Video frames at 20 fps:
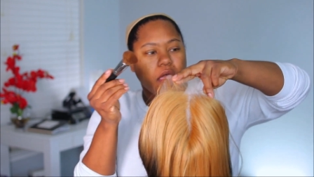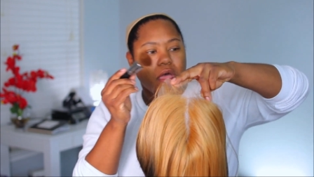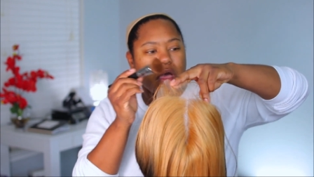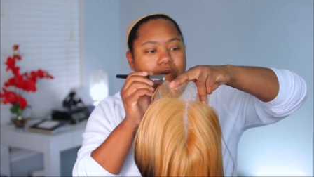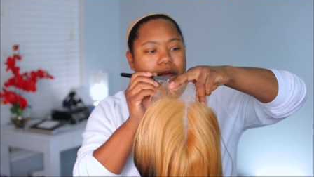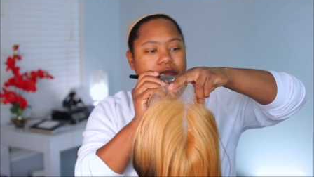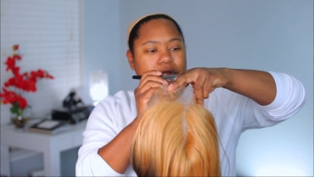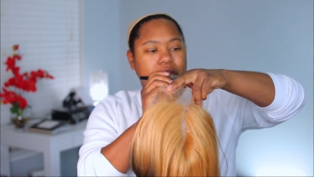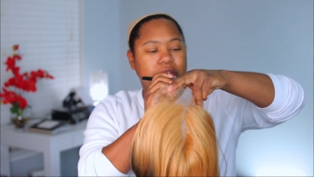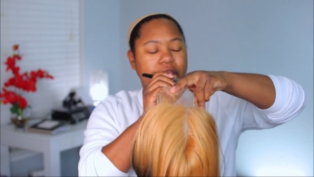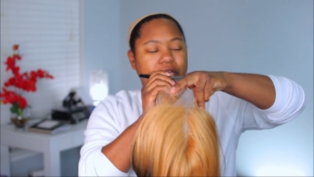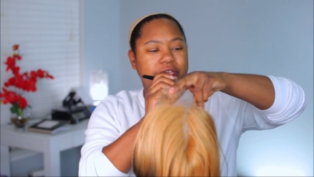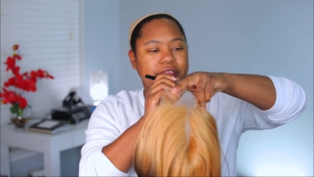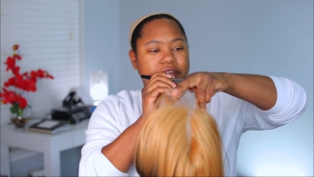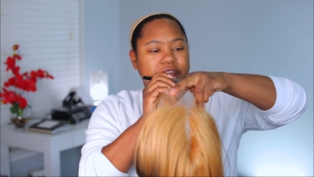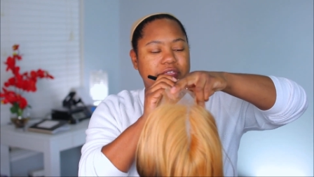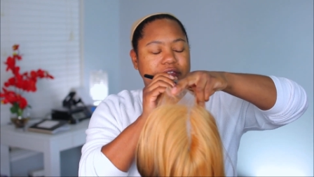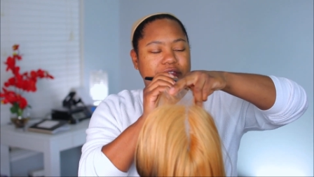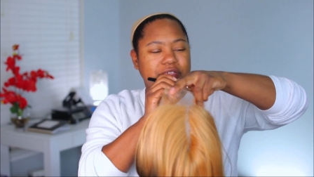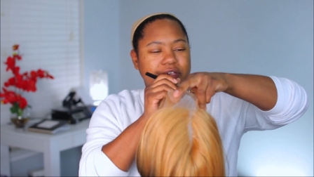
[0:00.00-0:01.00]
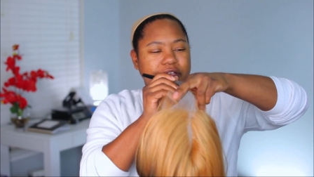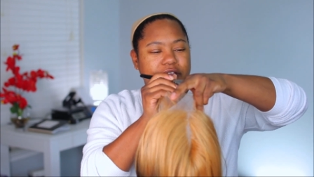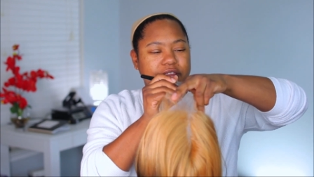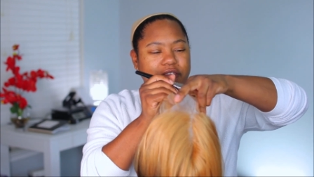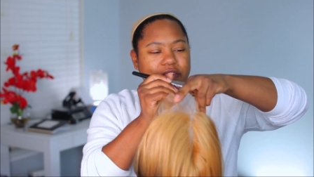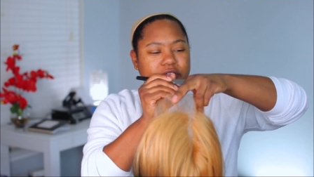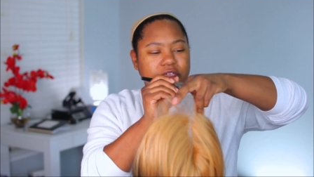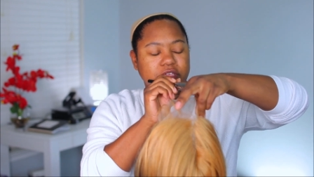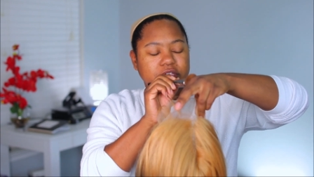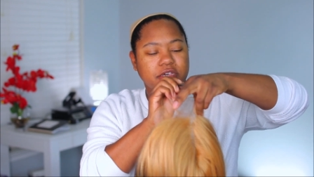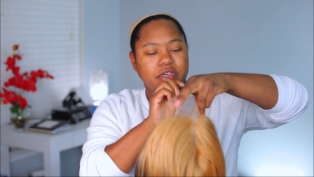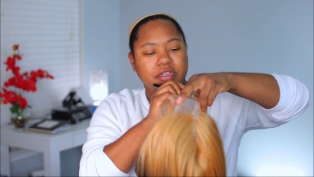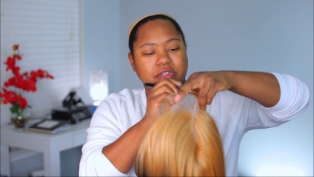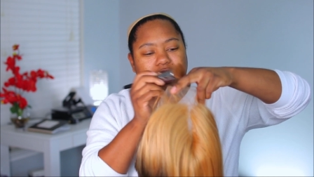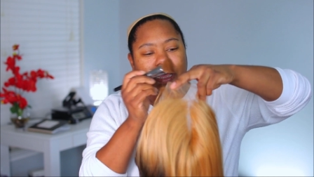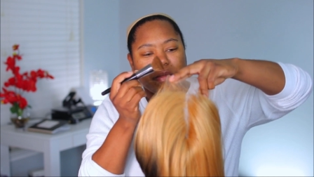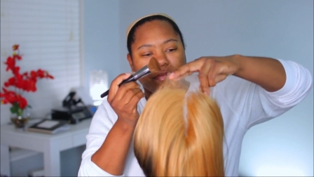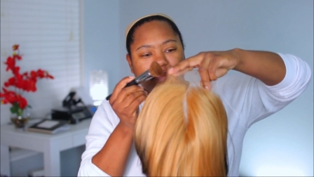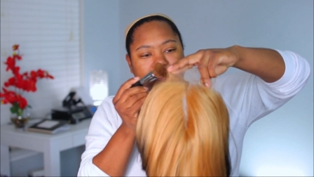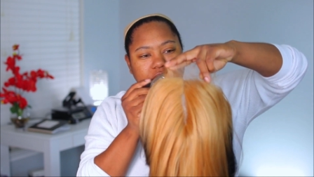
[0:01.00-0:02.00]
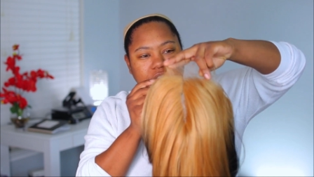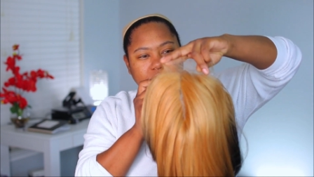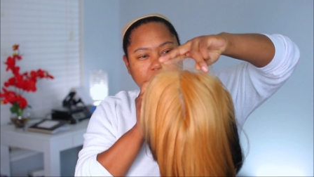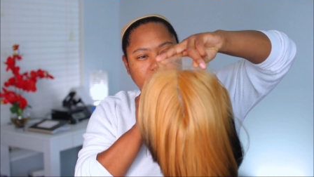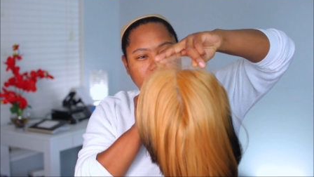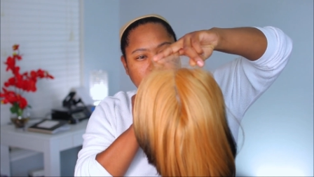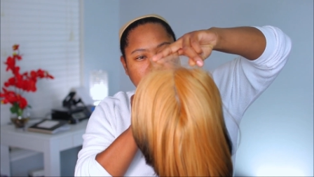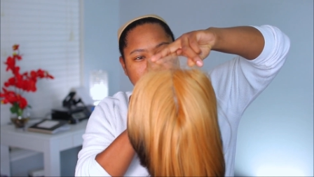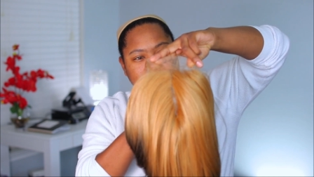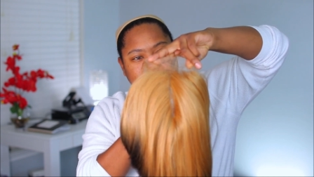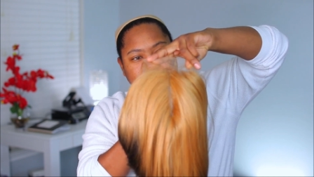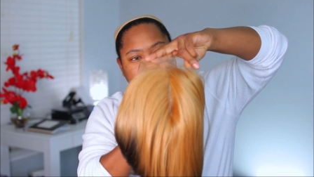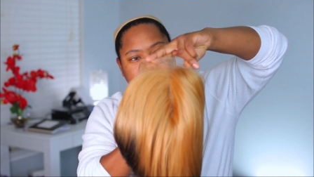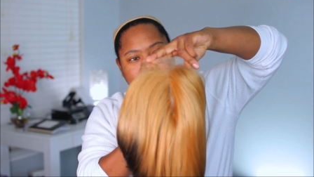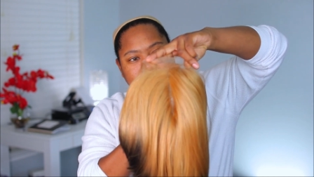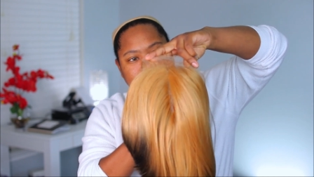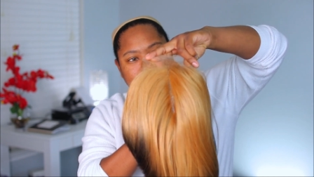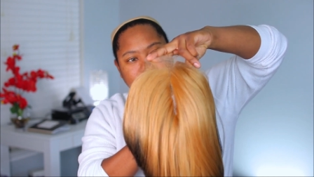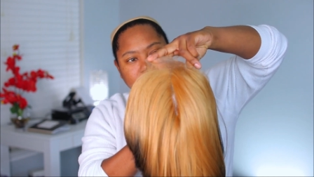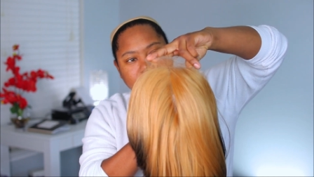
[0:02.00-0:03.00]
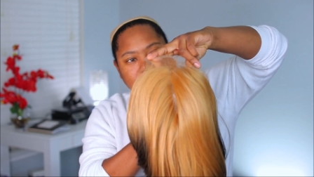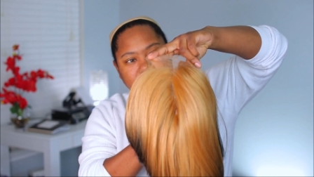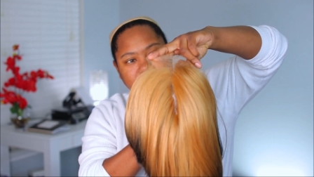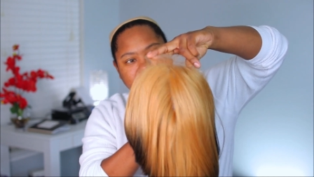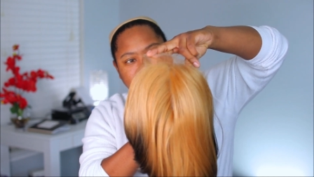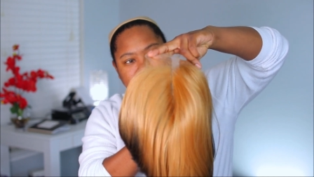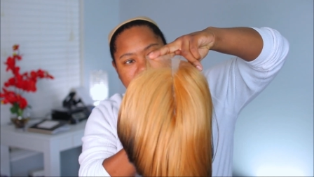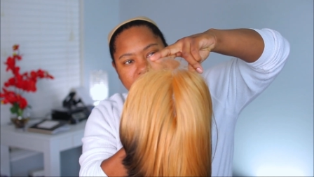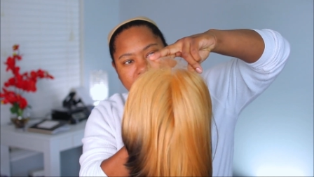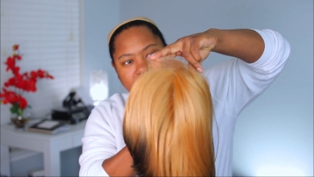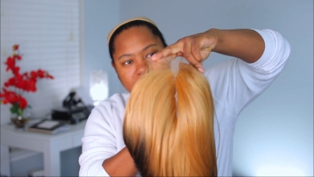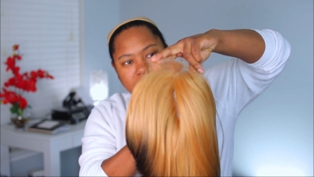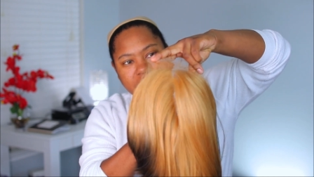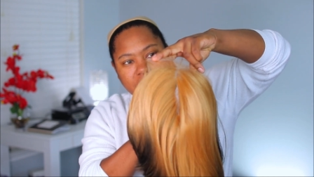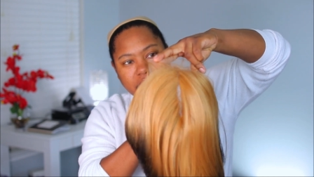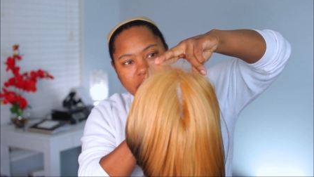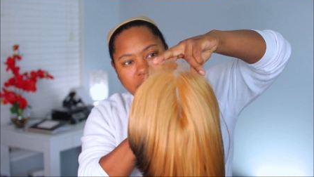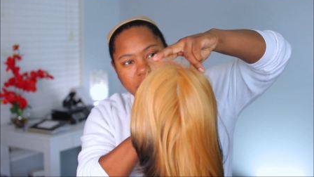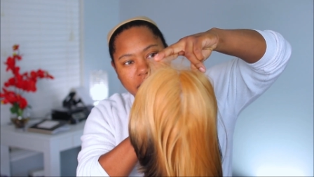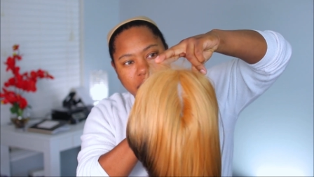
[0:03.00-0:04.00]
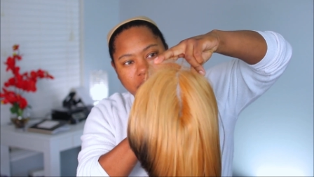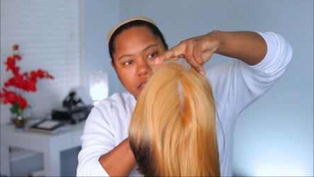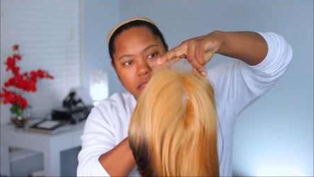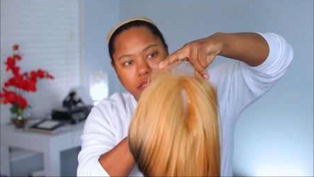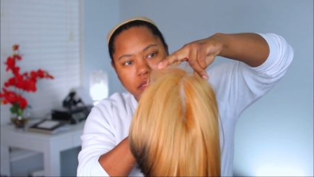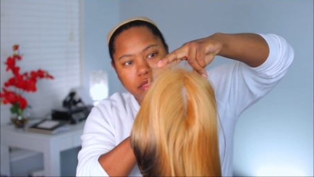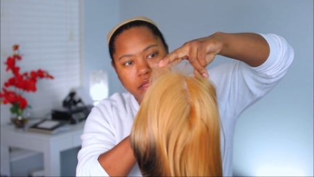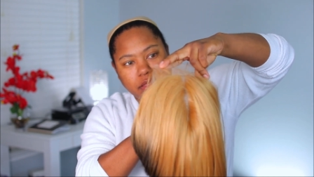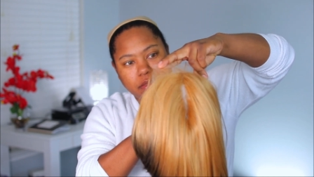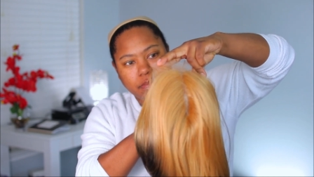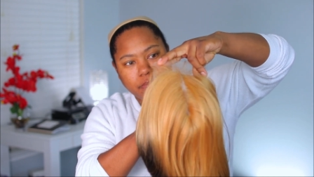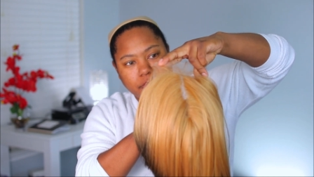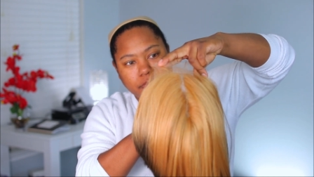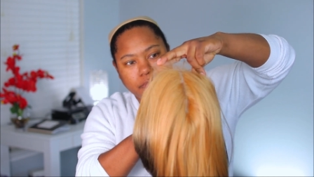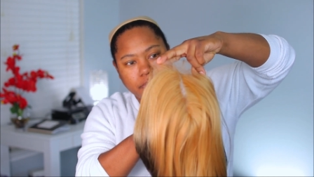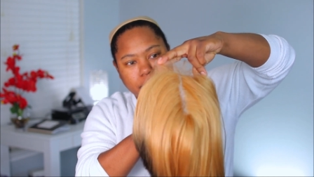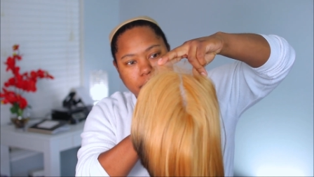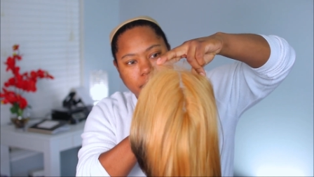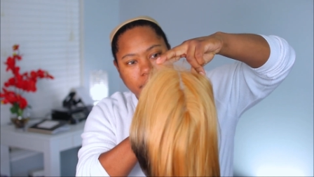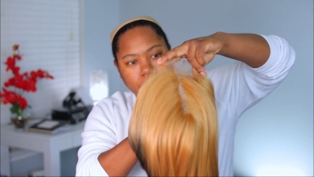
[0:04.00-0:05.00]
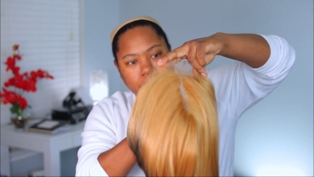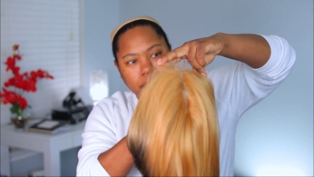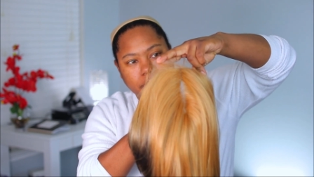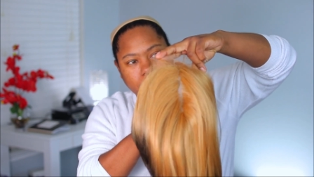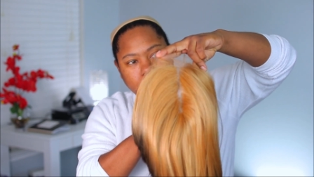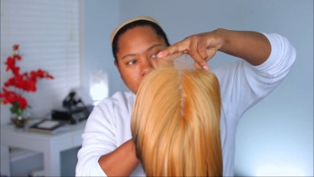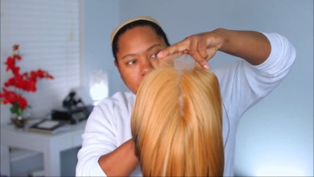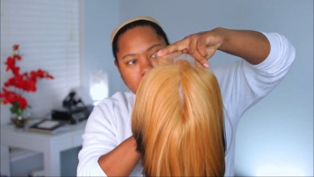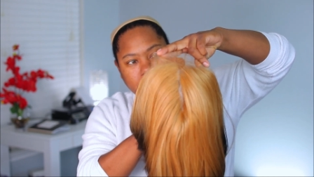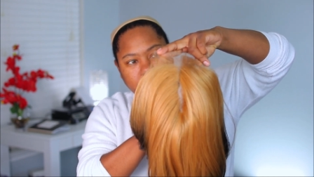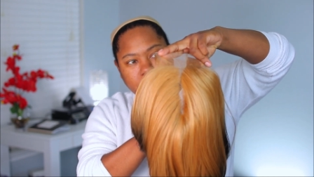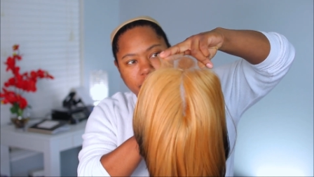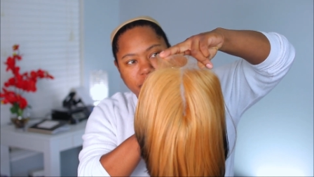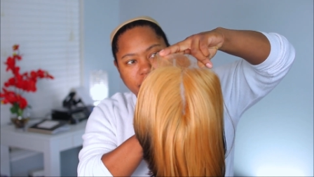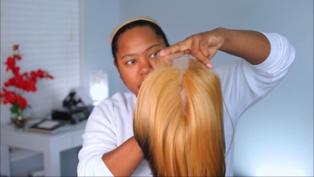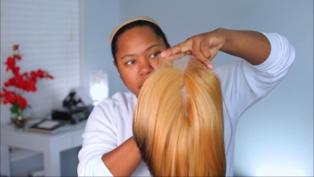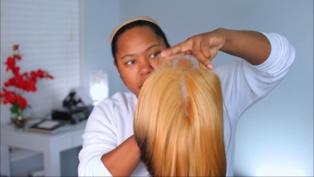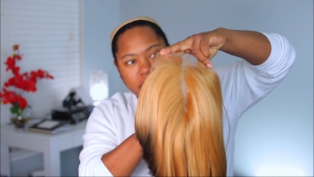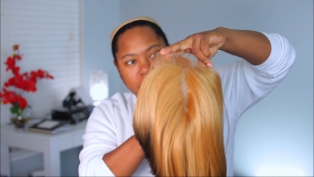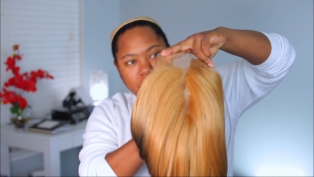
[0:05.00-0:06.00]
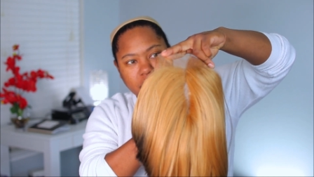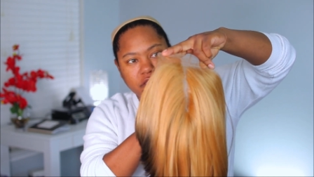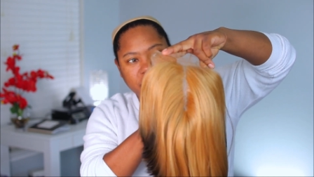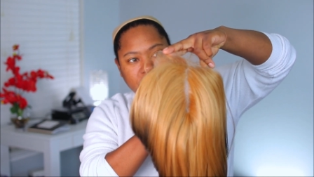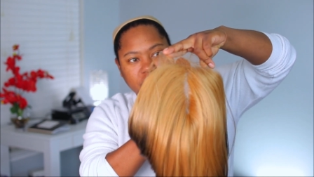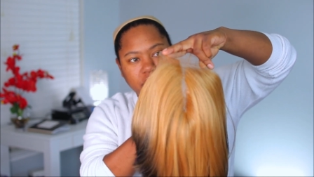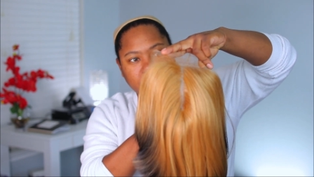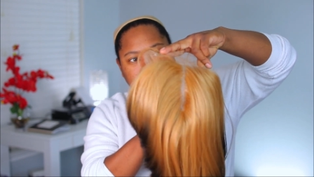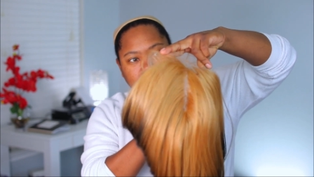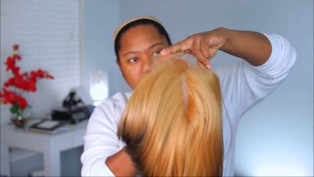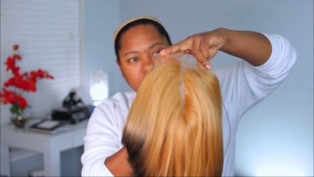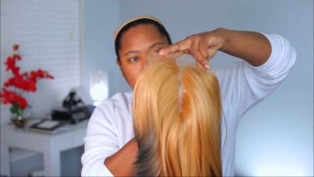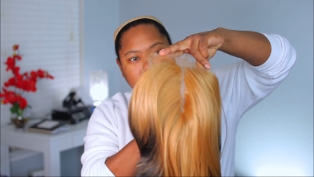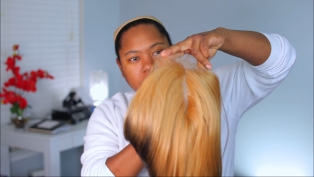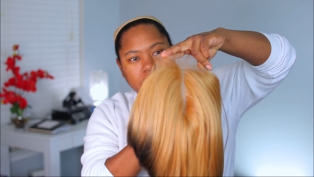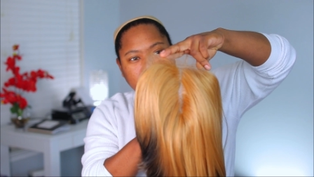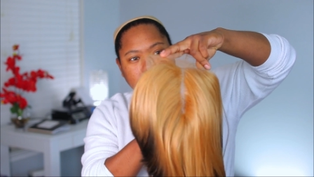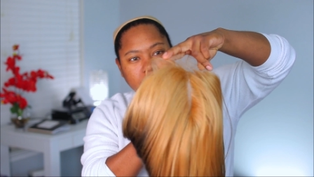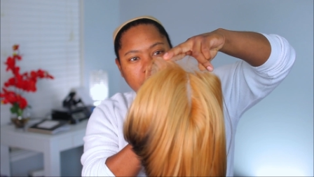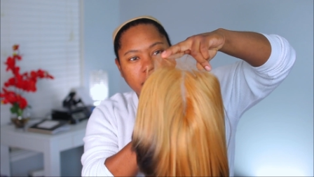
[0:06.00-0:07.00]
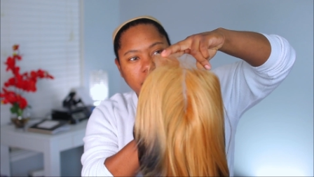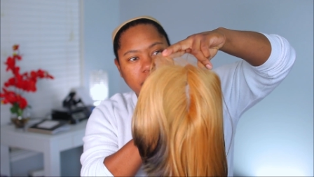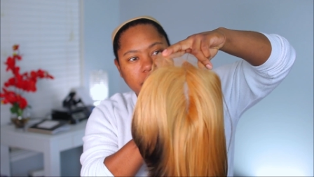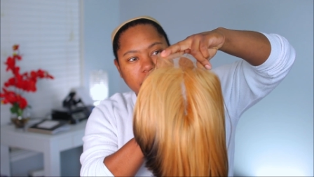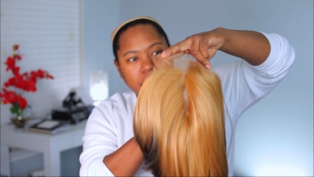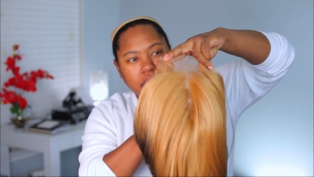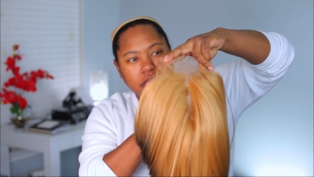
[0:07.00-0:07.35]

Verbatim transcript: Um, the lace it does look good. I'm just have a habit of putting my foundation on there.